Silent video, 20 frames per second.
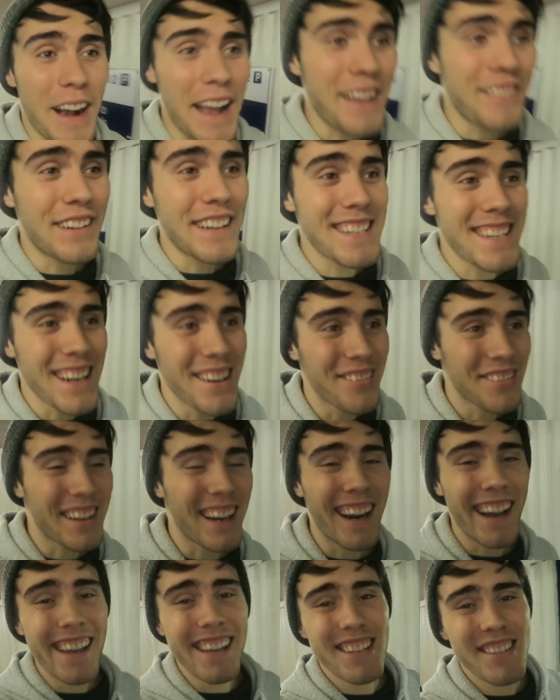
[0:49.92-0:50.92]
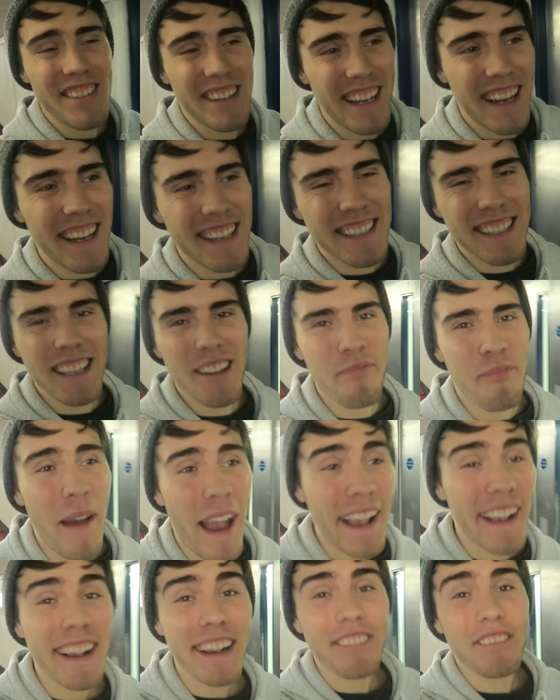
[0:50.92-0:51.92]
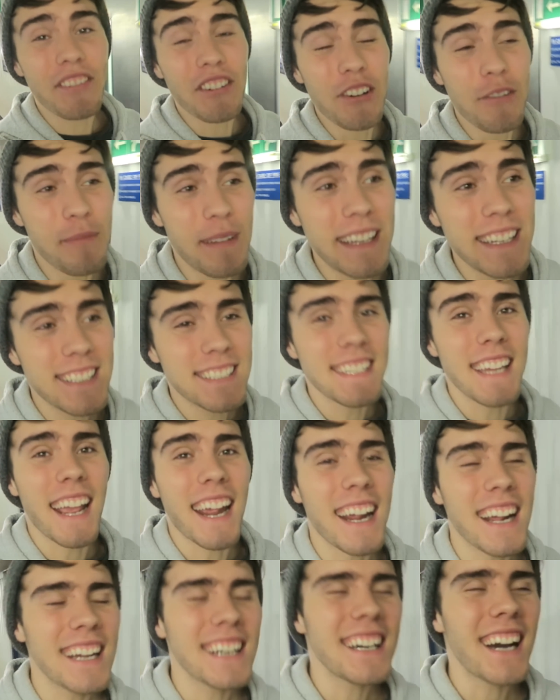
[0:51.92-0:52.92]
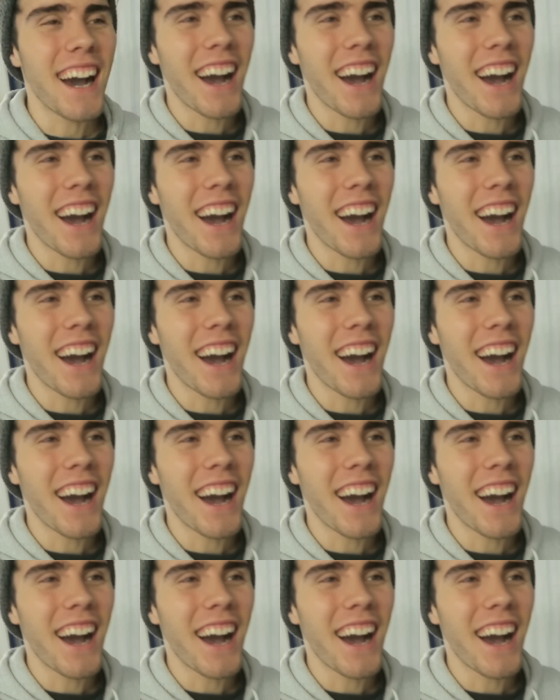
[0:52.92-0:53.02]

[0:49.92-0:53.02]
wetting myself, guys. We're going to the bank for a meeting.